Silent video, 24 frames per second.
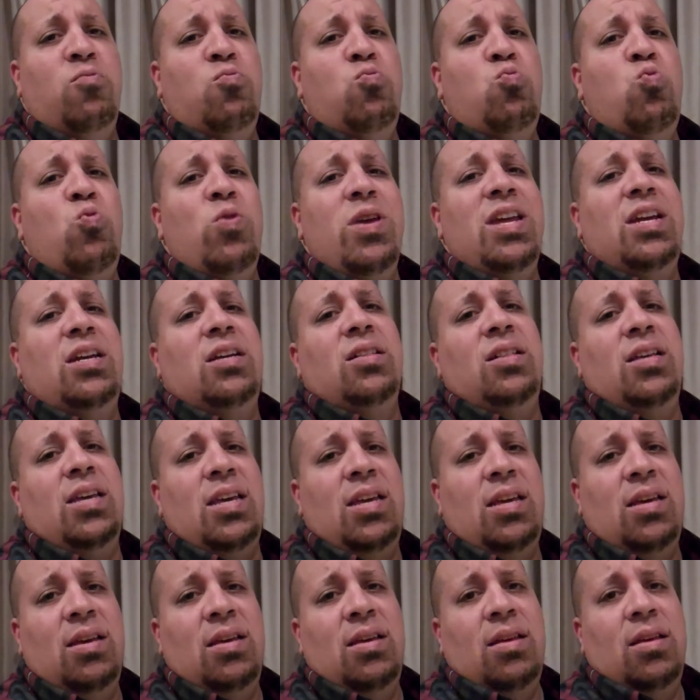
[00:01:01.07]
a
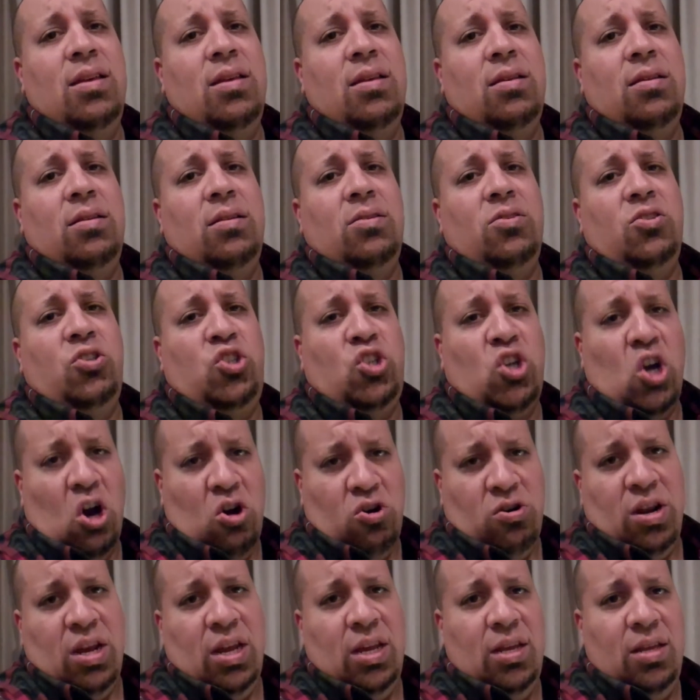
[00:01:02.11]
weekly
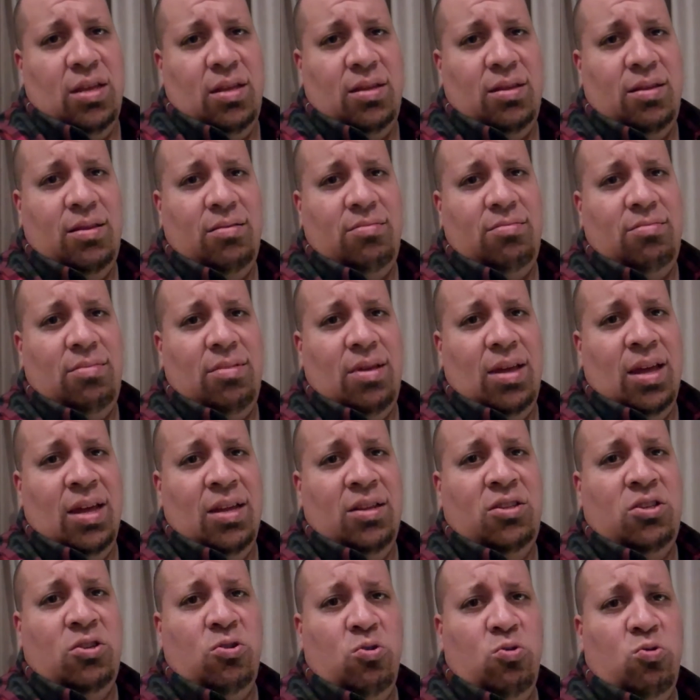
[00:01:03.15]
journey
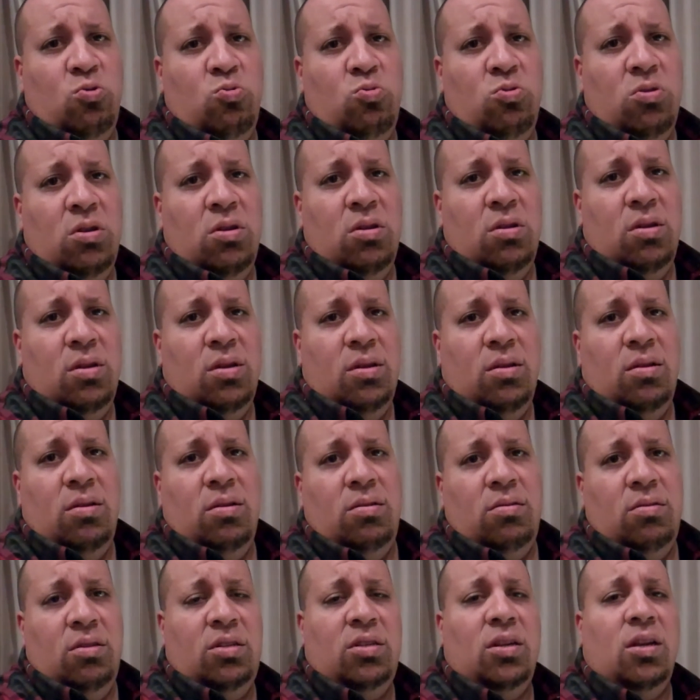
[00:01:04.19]
into
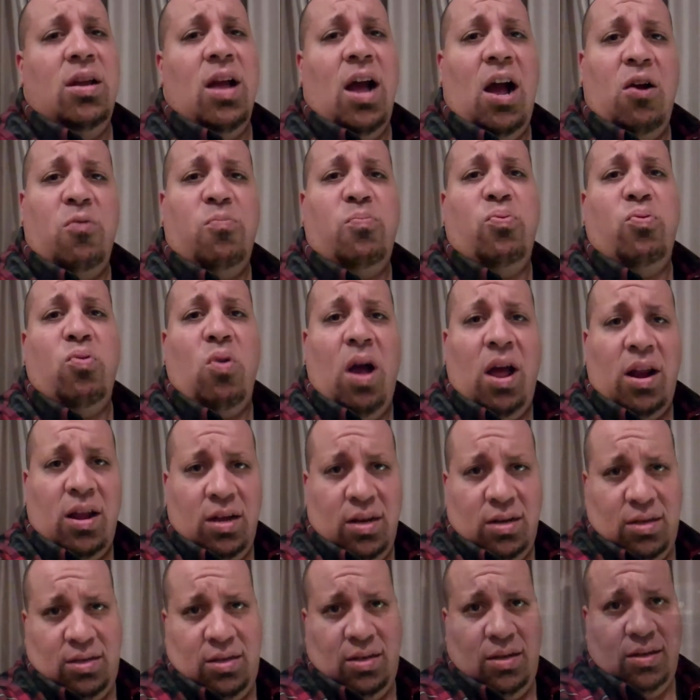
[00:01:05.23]
the cigar
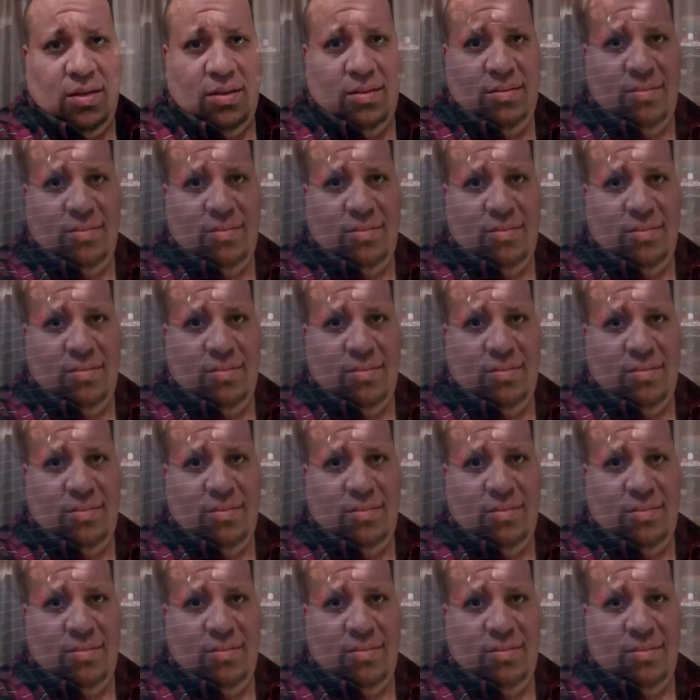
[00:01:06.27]
product.